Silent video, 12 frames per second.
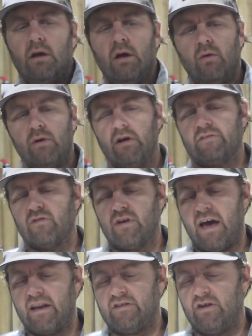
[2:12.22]
we also
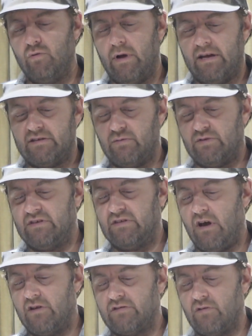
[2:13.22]
got a 2-inch, which is
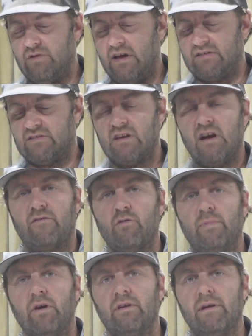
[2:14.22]
also necessary if you're
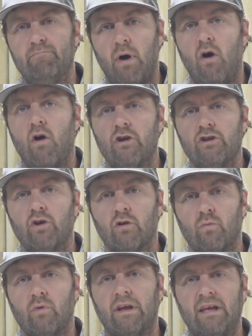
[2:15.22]
building a barn. You're
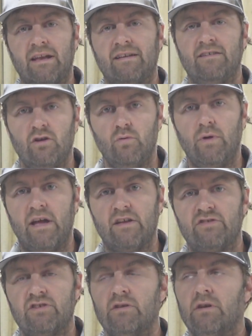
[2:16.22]
going to want to get a
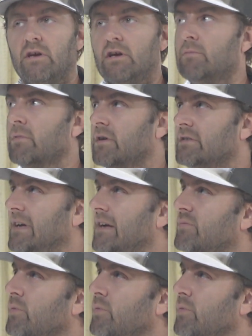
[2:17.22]
2-inch because that's